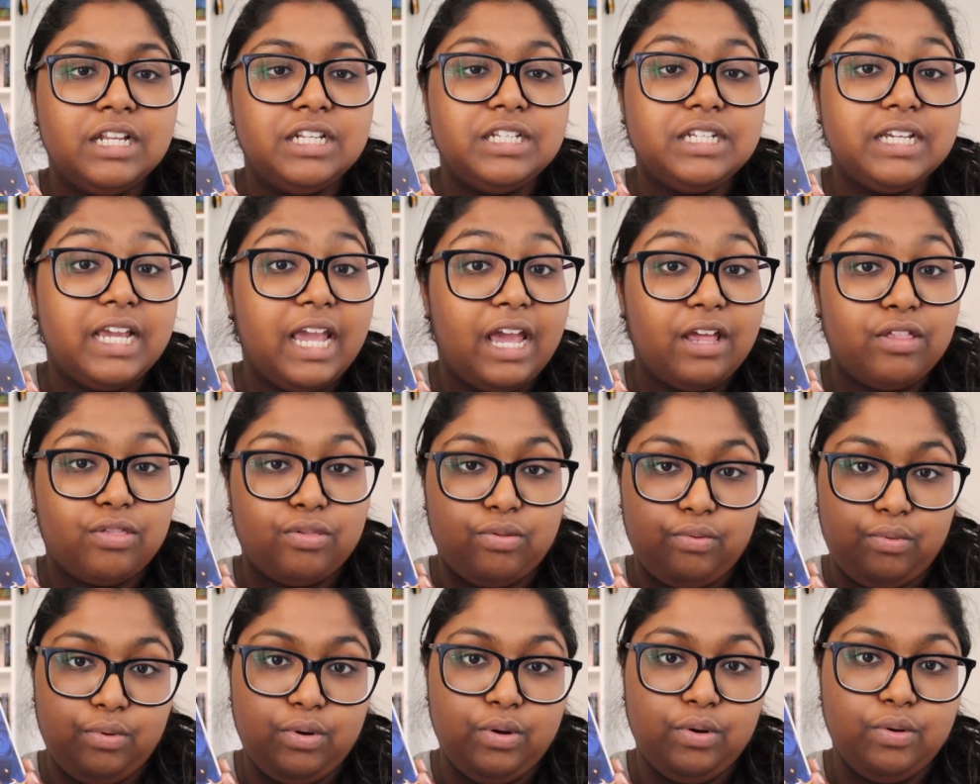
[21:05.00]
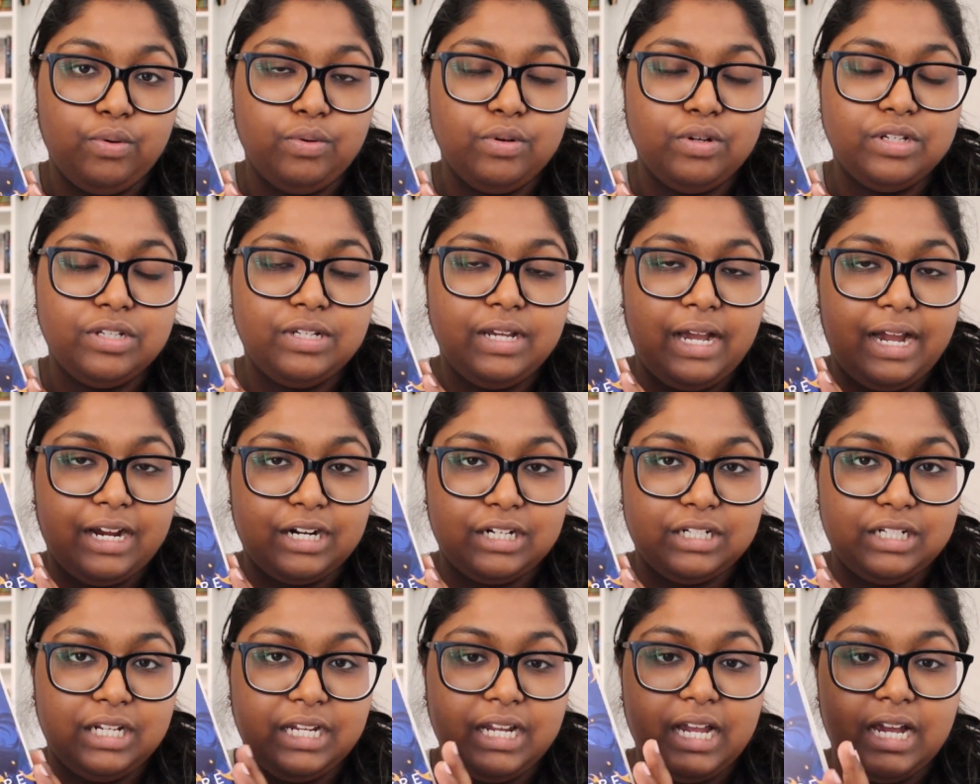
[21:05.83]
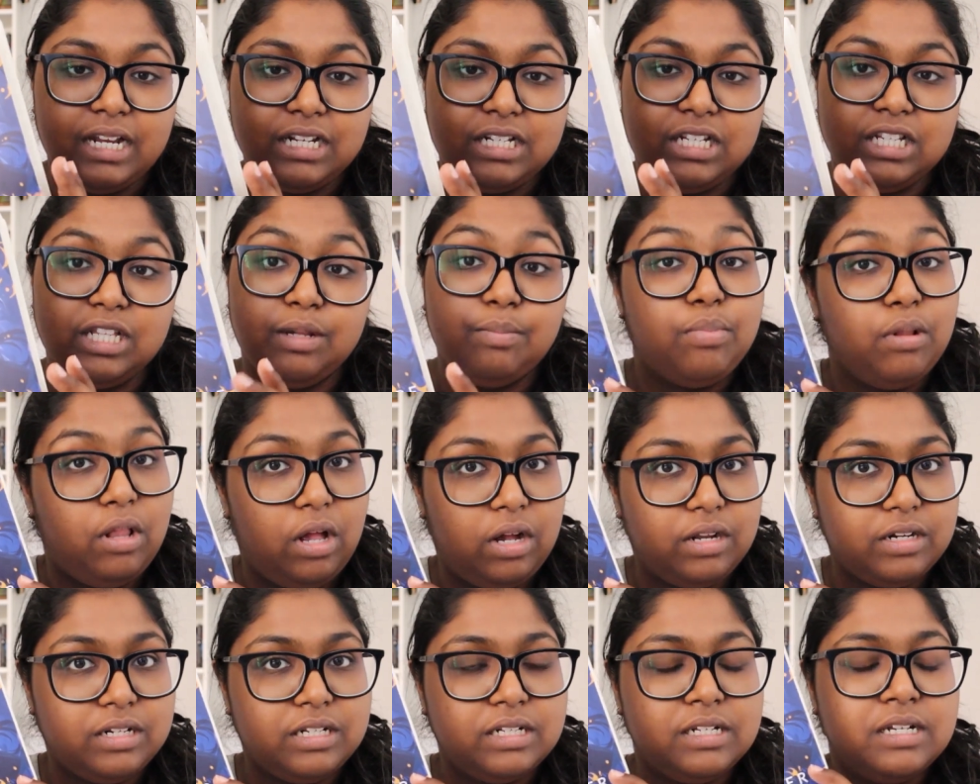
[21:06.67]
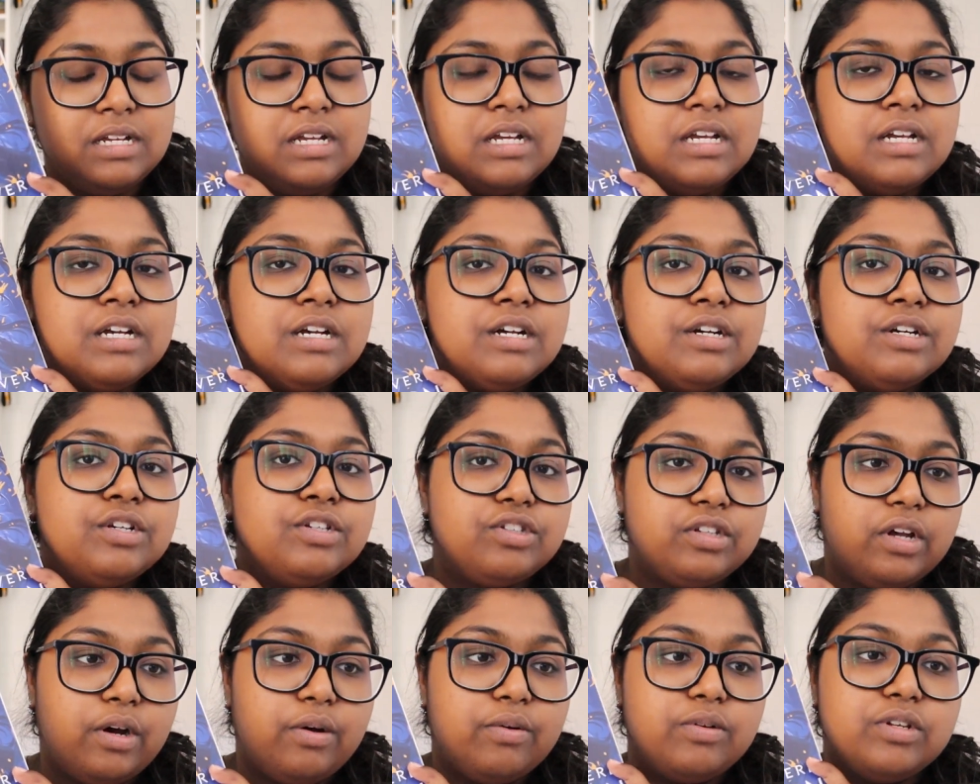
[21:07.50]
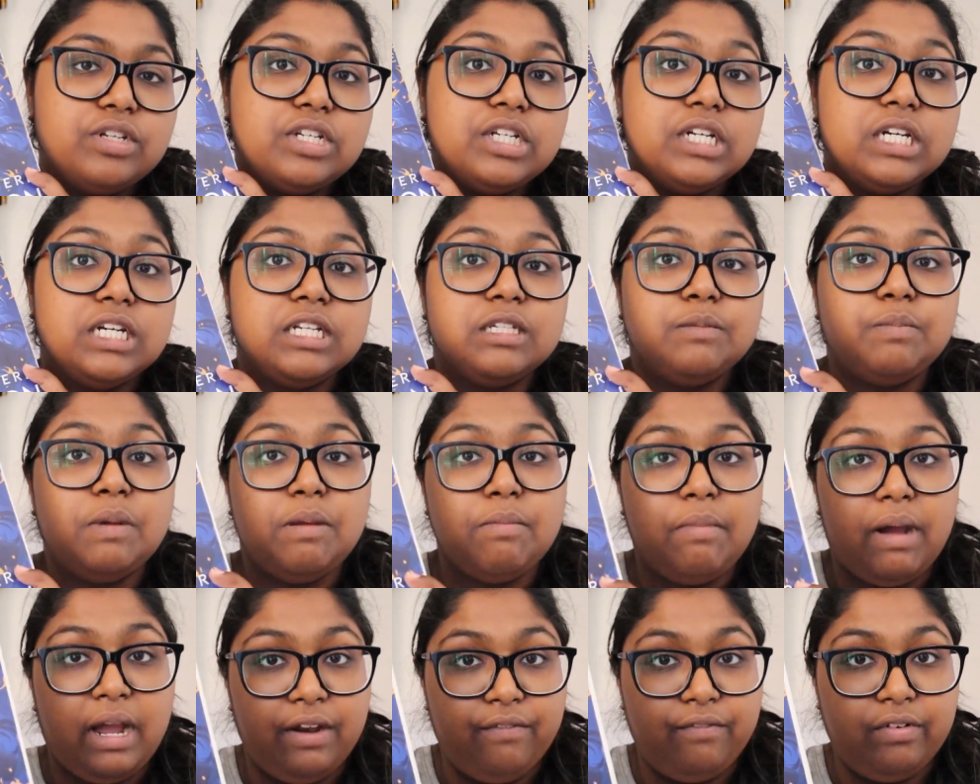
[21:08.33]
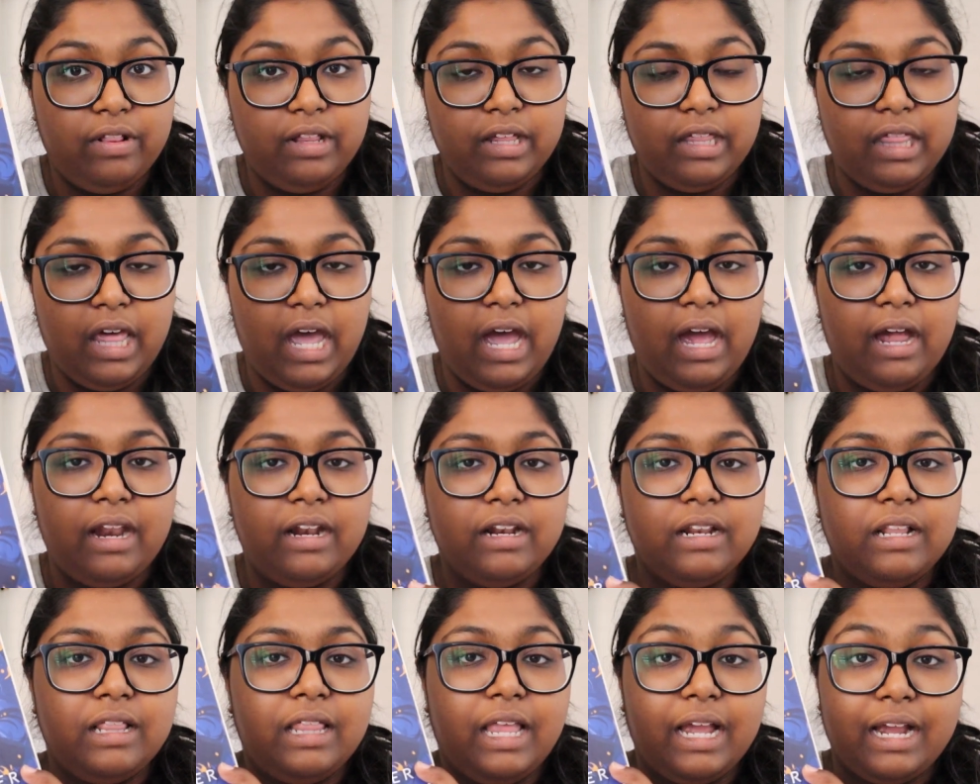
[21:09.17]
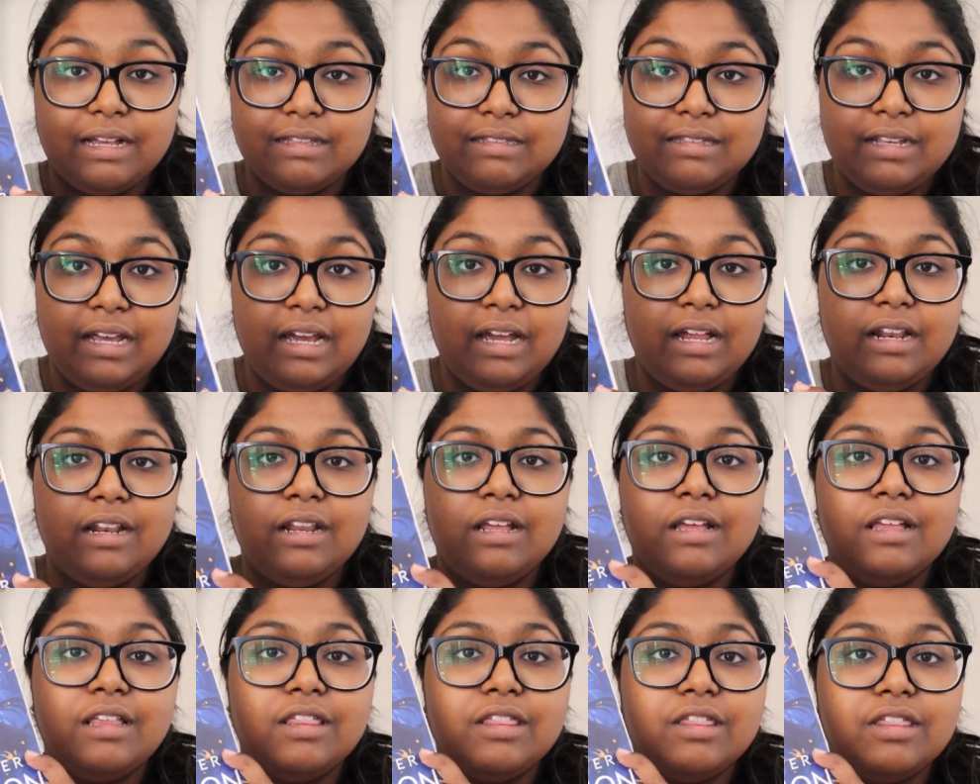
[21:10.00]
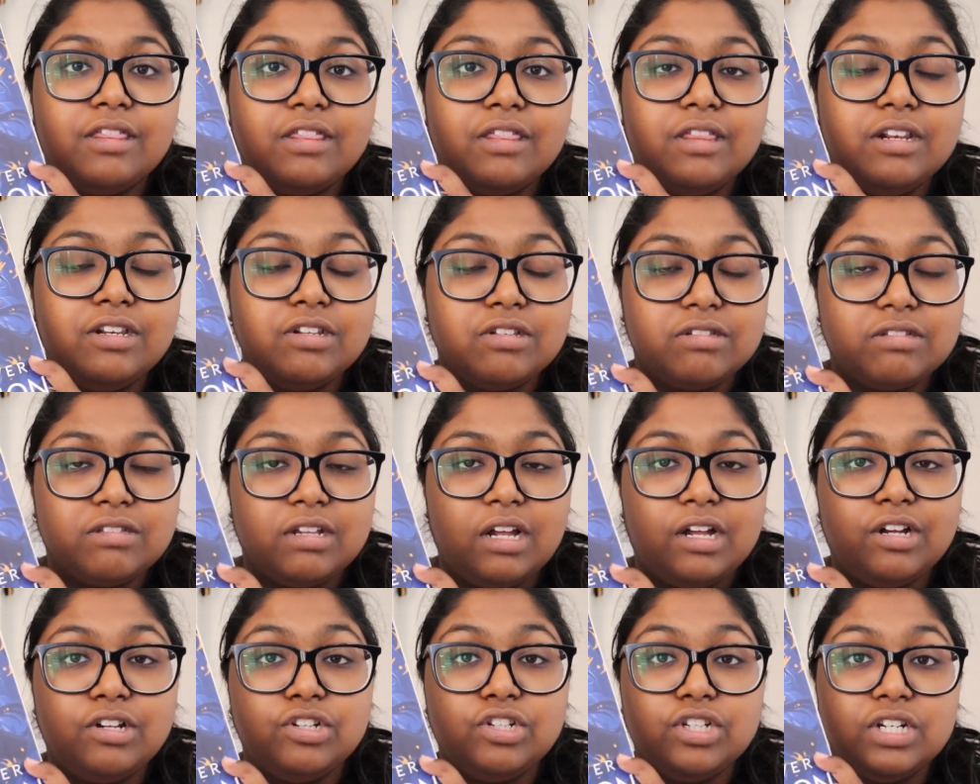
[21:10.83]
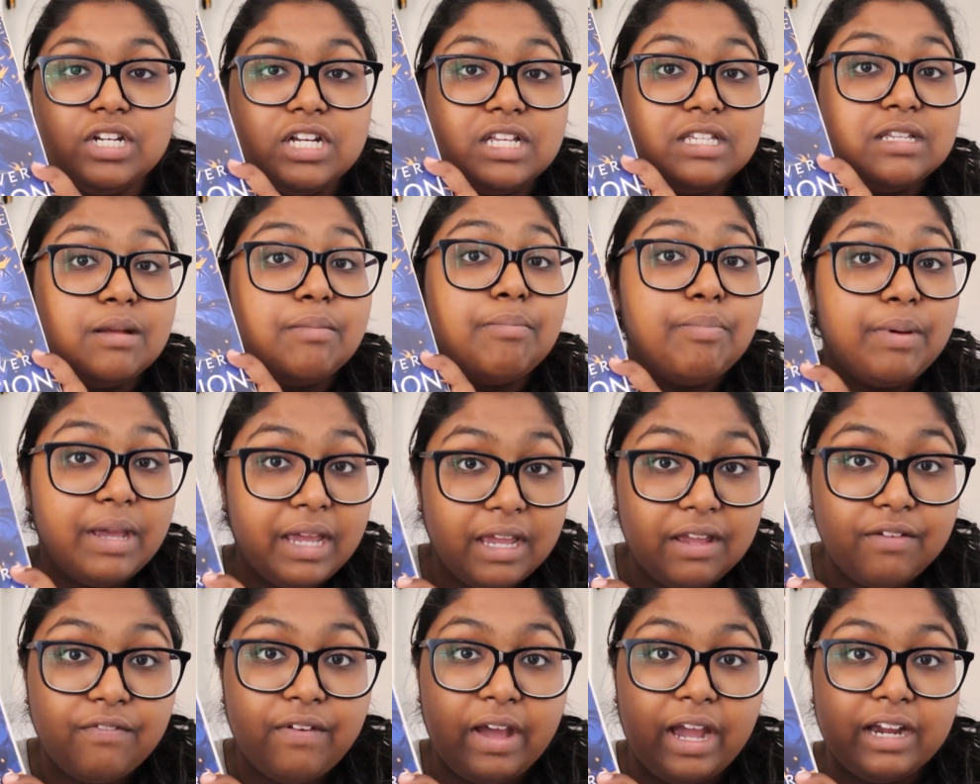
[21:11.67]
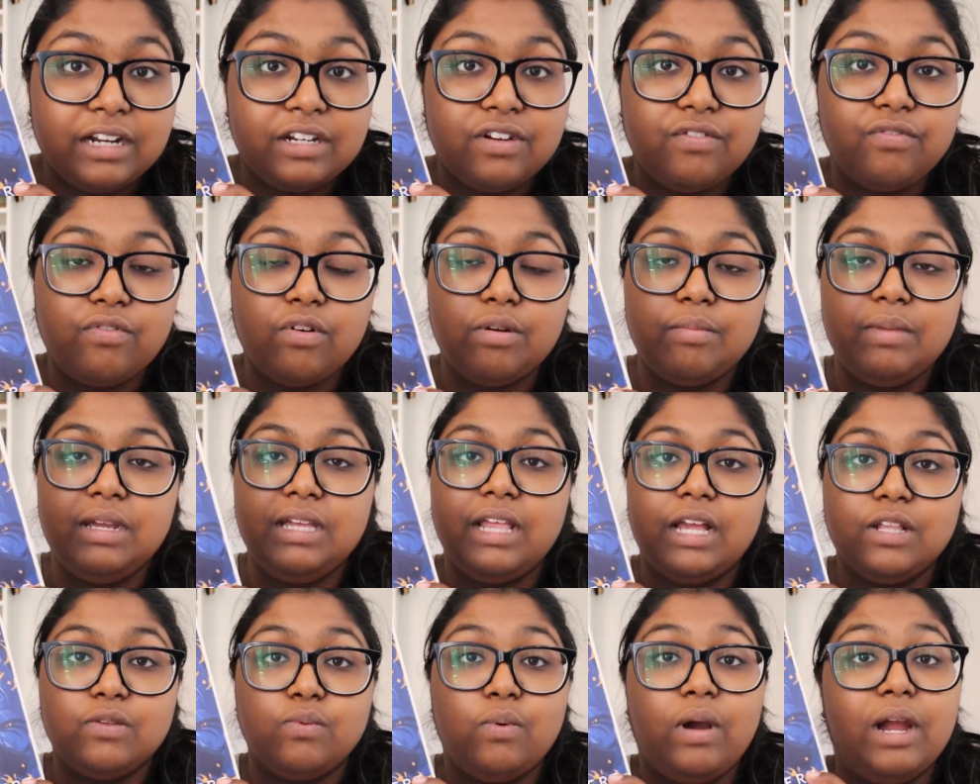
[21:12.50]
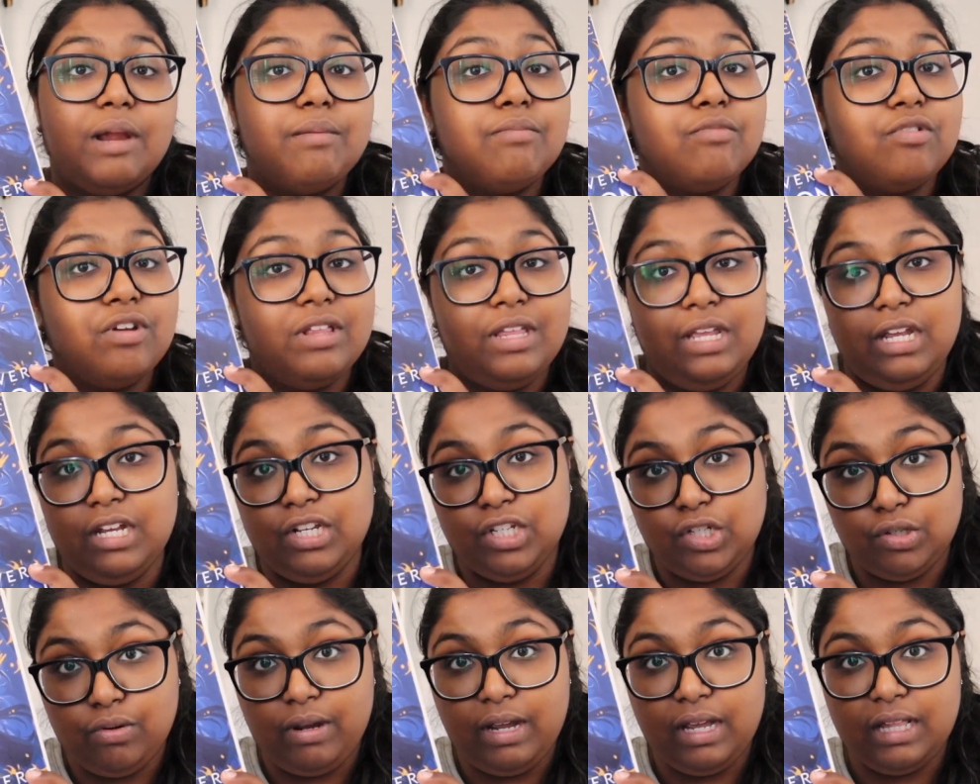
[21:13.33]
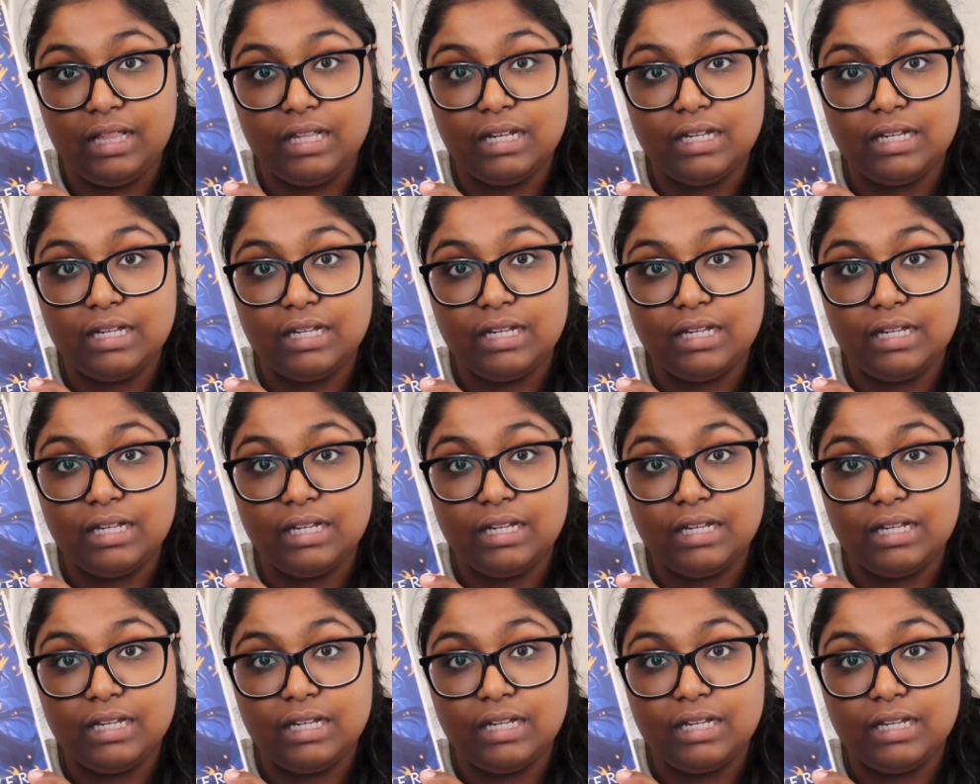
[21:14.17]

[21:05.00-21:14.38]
to get through to actually get to the plot. So just be mindful of that. Like I said, the nostalgia is a big factor for me. That's why I'm really enjoying